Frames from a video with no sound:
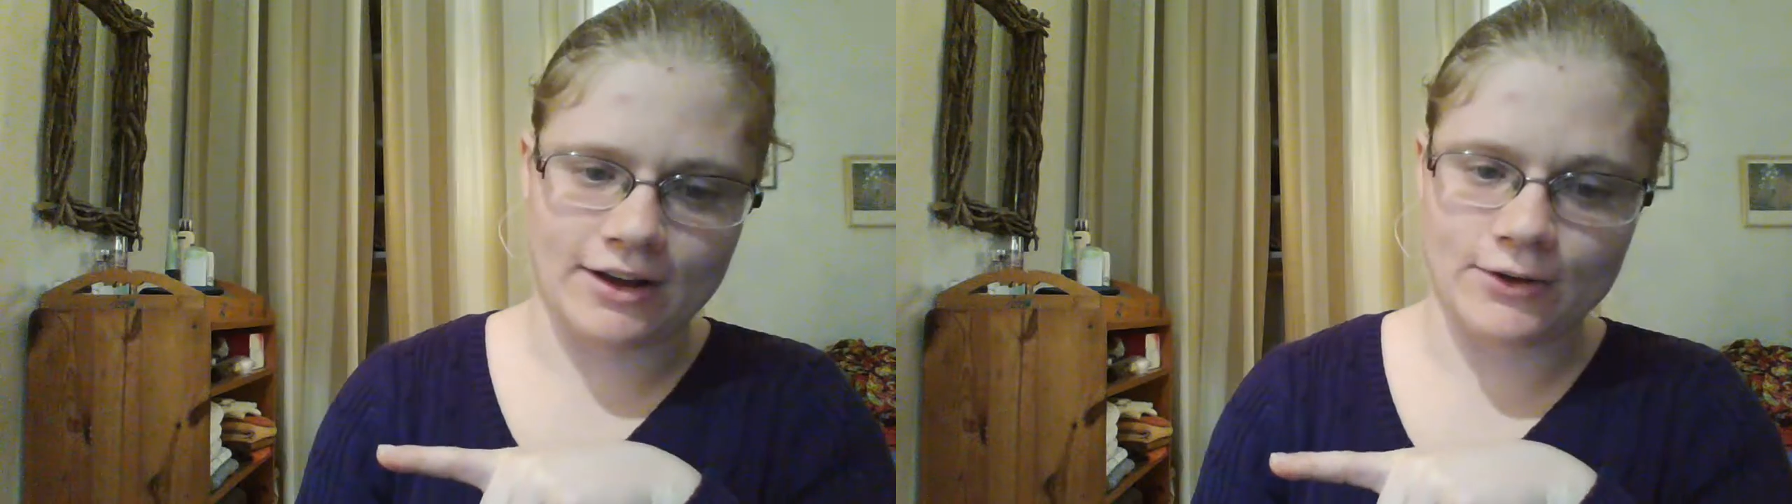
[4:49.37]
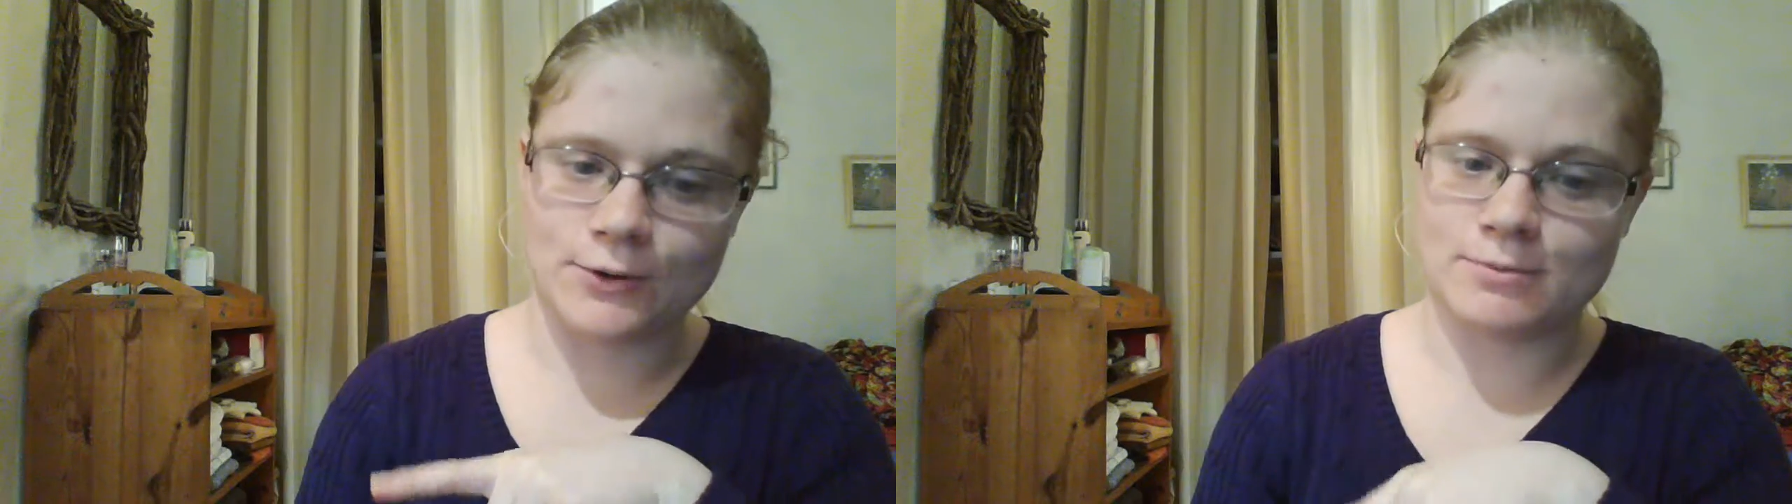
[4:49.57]

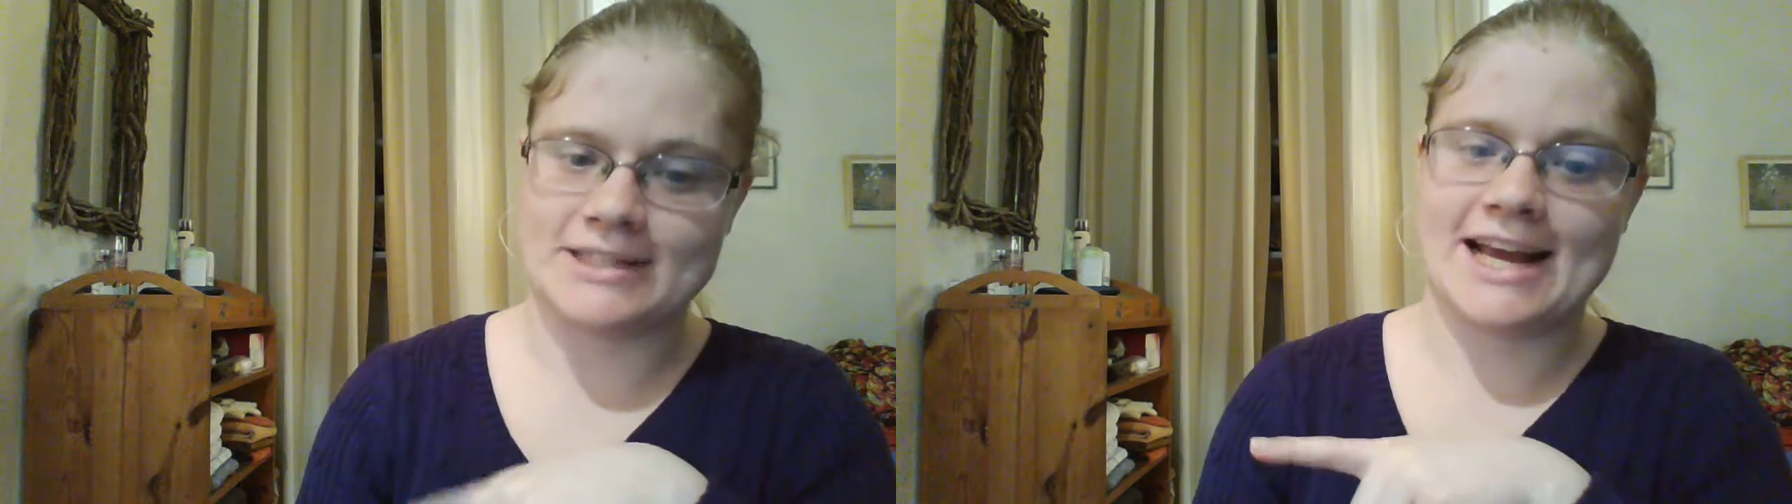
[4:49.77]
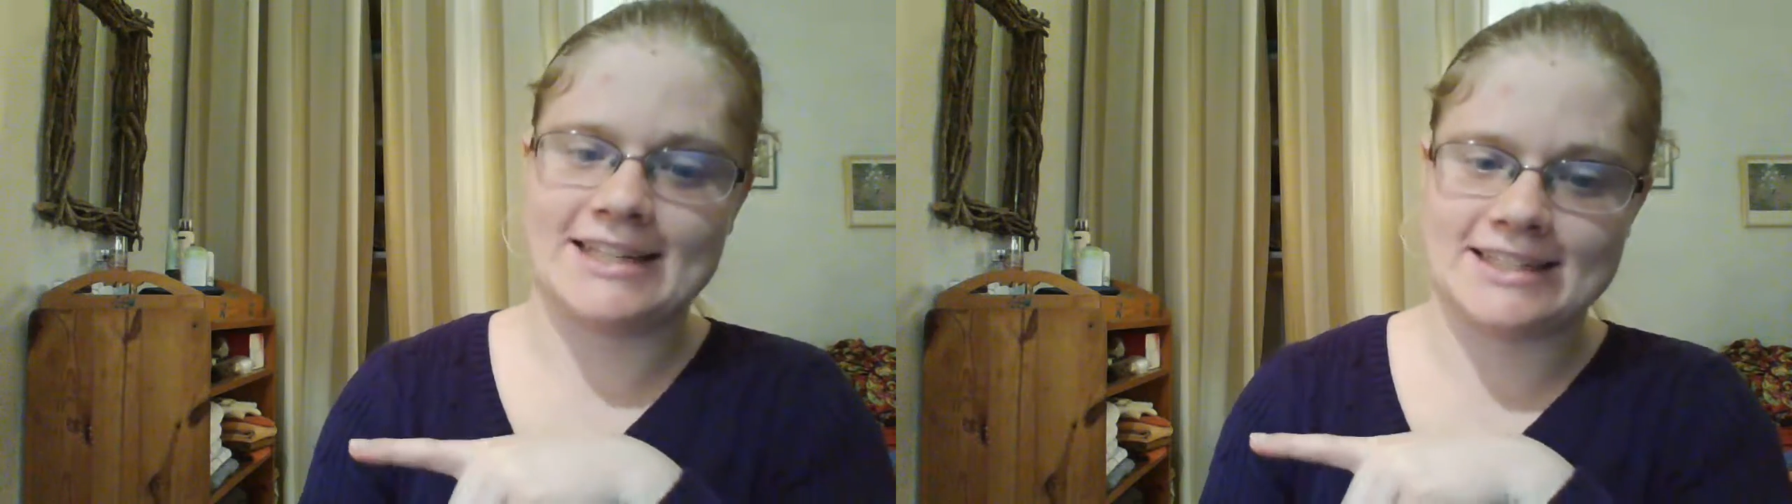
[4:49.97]
who
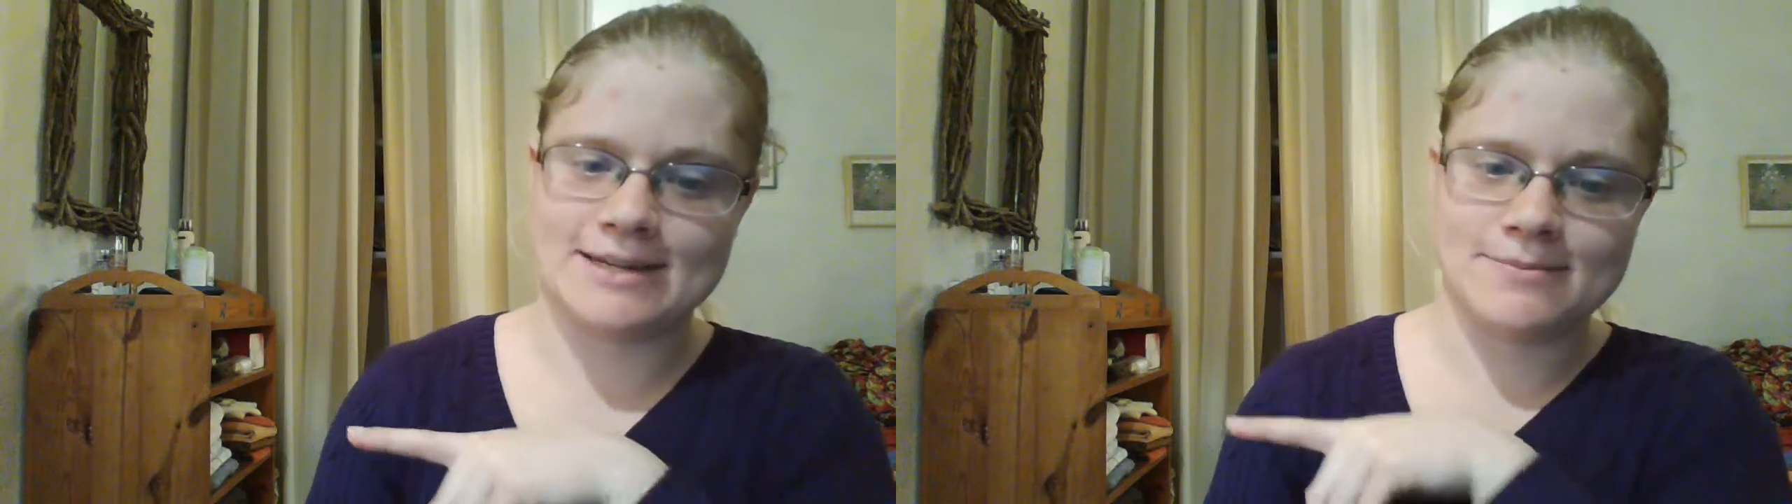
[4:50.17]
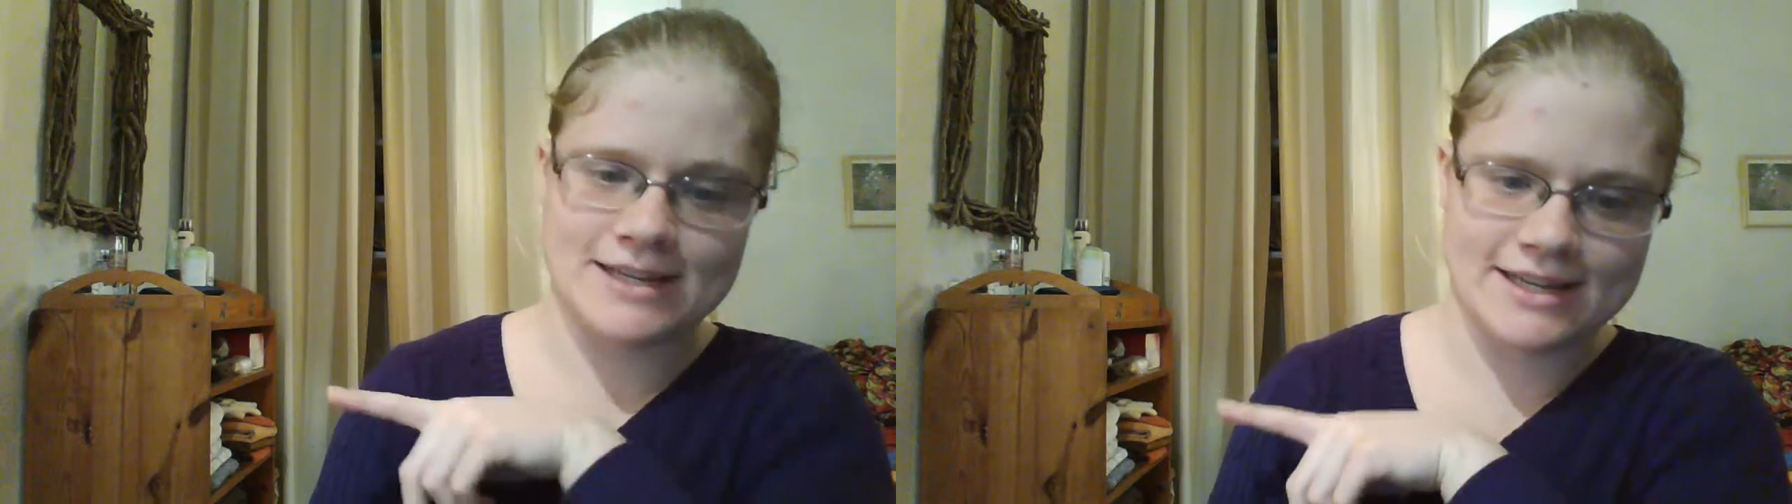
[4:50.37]
pretends to
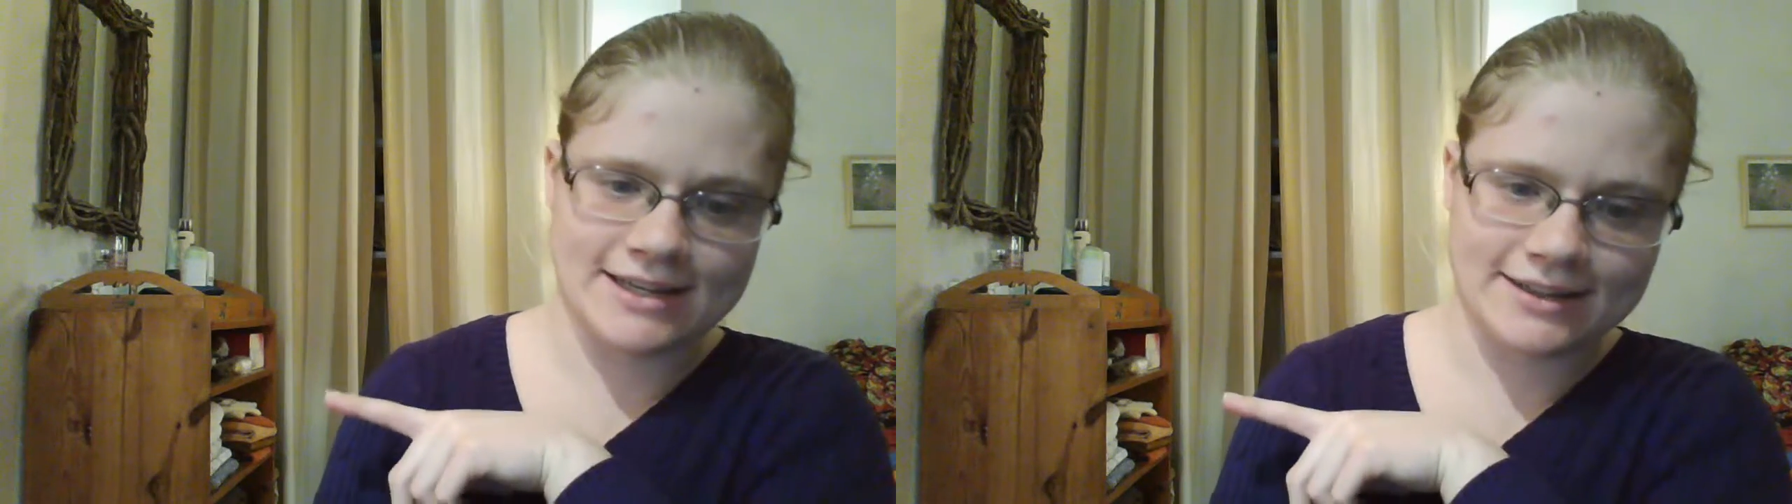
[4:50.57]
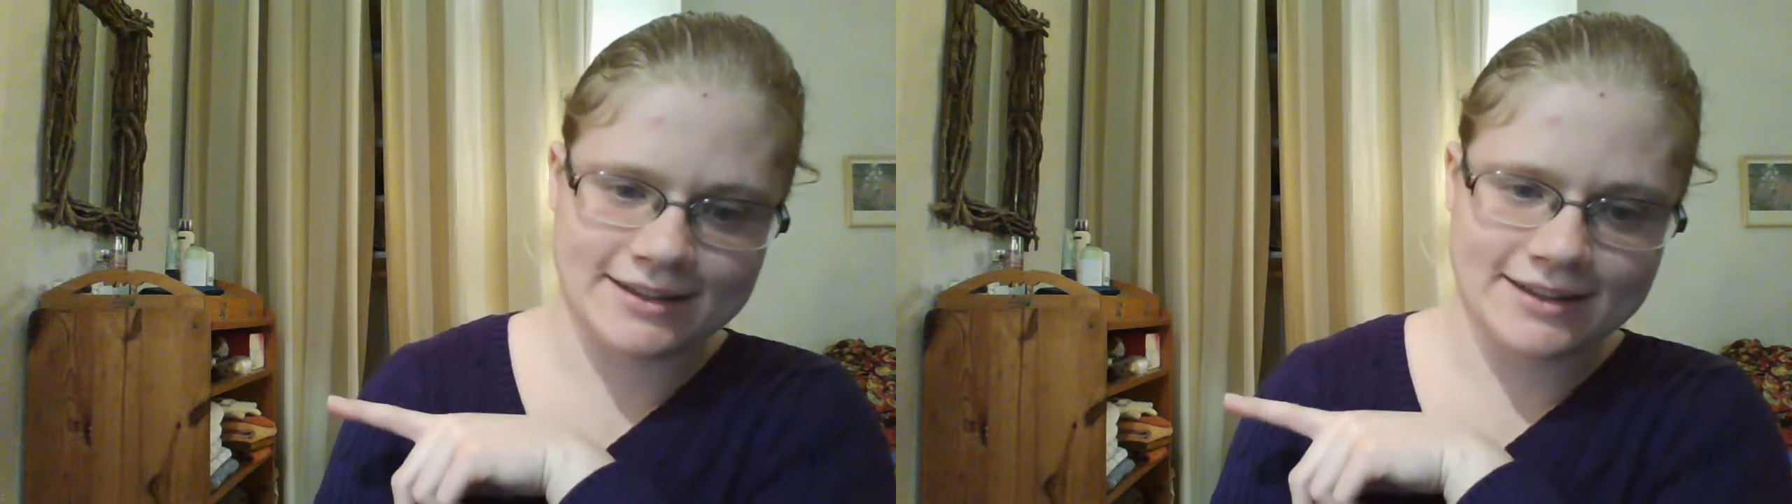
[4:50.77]
be